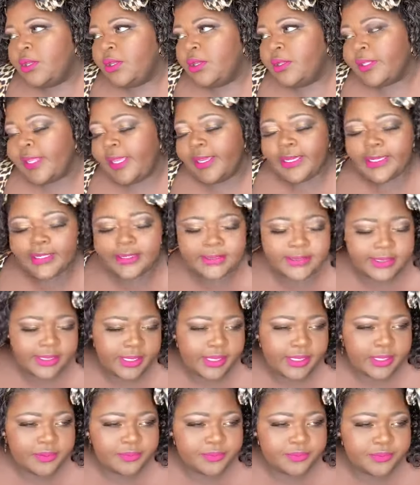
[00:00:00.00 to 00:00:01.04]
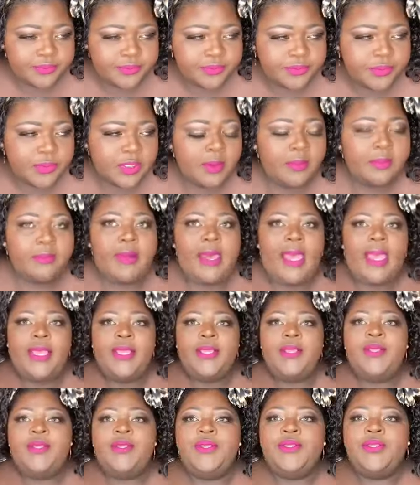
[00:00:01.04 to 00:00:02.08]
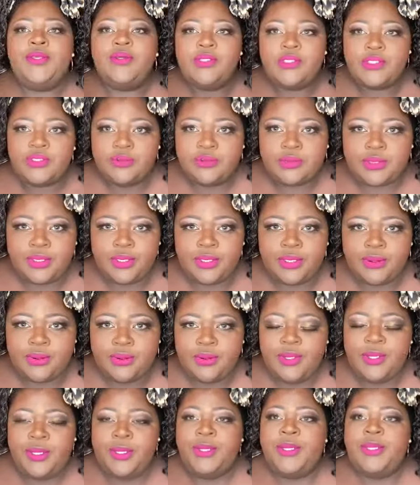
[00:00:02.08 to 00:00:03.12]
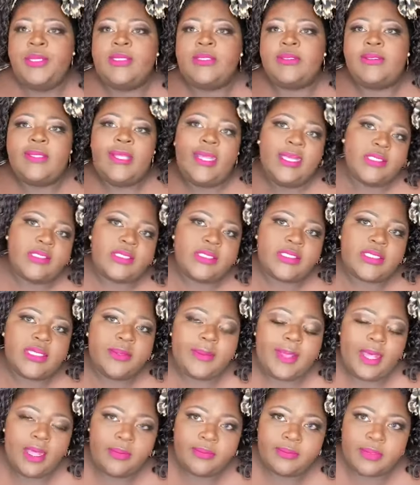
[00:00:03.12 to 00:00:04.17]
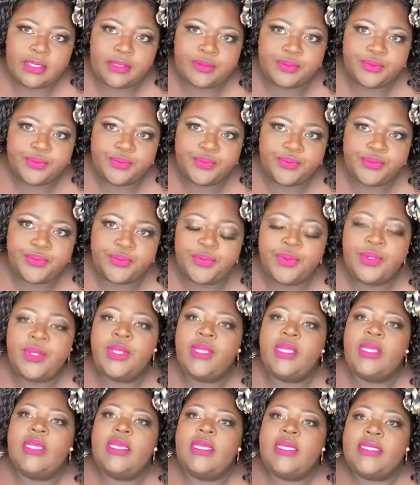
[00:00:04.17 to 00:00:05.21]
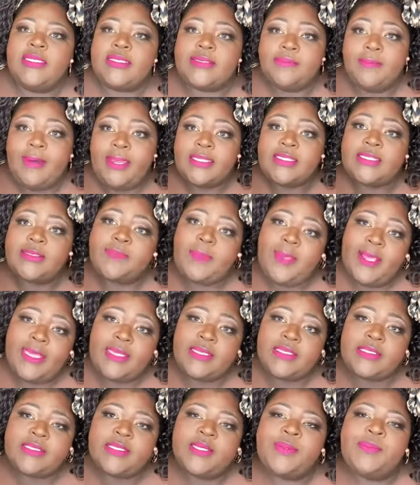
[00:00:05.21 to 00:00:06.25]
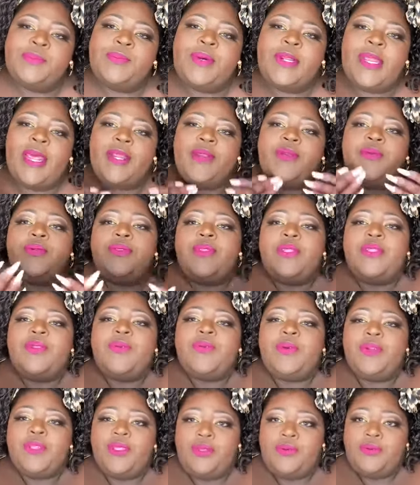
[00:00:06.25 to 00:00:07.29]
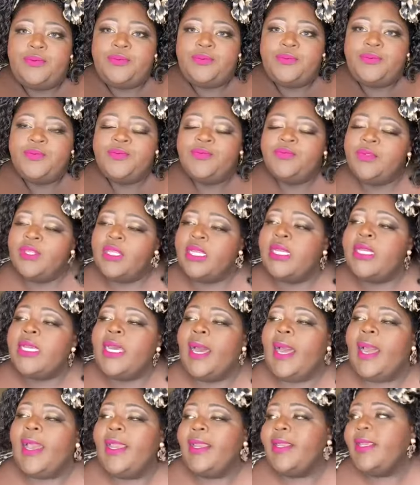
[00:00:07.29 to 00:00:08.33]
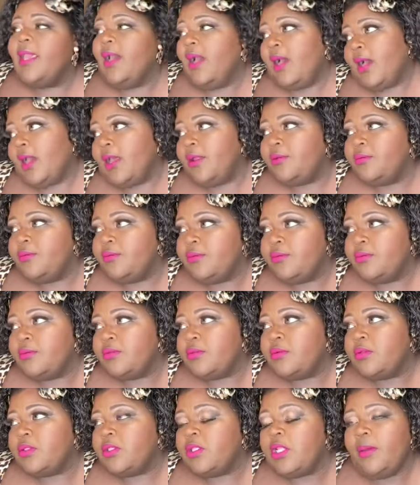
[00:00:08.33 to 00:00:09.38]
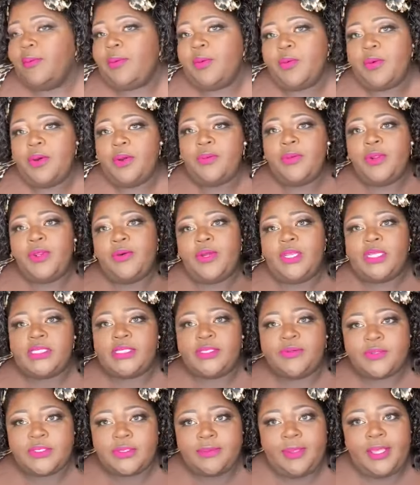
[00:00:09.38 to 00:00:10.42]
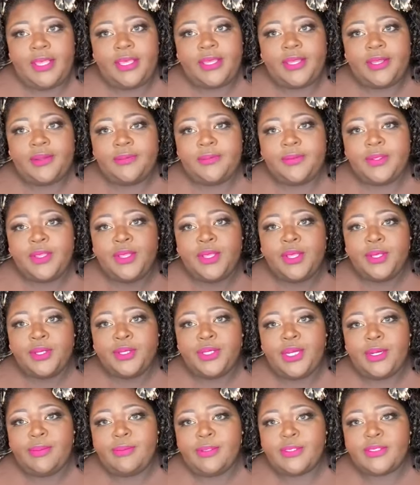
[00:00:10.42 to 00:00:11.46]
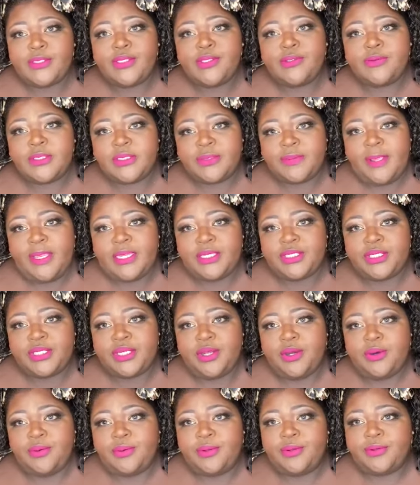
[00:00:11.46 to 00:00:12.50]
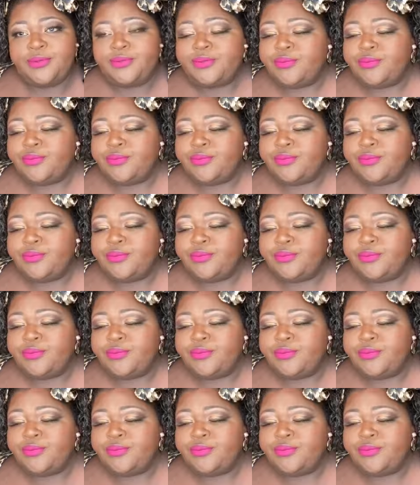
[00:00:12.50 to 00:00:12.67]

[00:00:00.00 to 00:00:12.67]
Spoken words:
like I said, my YouTube channel is not just about me. It's my space, but I do this for you. I got, number one requested was makeup. Number two was Fashion Nova.